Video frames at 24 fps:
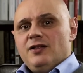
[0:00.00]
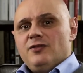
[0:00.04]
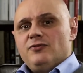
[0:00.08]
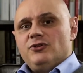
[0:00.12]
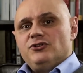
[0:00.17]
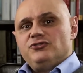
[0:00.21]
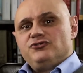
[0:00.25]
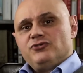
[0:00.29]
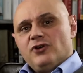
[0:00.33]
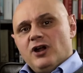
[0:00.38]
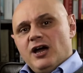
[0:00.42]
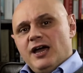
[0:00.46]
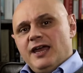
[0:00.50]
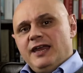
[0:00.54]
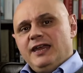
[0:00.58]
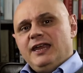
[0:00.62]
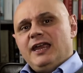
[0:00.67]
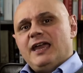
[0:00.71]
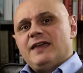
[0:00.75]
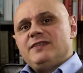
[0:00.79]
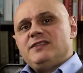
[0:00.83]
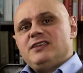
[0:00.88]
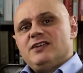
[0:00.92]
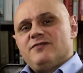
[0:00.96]
The
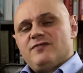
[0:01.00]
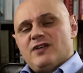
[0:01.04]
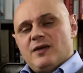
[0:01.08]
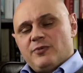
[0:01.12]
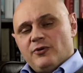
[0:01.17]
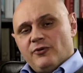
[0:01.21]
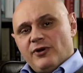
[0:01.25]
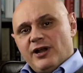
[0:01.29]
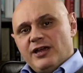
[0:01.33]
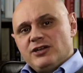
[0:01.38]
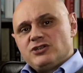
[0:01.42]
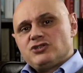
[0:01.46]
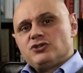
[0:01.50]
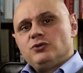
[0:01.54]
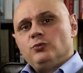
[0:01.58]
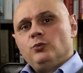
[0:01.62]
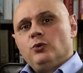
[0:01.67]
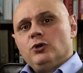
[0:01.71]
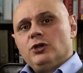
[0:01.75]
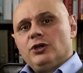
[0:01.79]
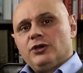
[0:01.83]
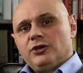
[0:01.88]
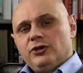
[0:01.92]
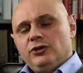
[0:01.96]
drying and the evaporation
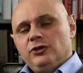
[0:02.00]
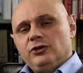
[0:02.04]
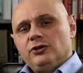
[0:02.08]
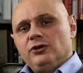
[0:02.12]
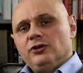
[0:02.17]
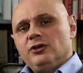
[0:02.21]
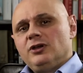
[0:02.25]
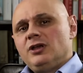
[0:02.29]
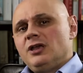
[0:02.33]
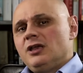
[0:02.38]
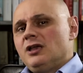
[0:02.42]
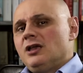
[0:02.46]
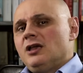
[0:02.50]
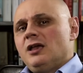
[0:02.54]
will occur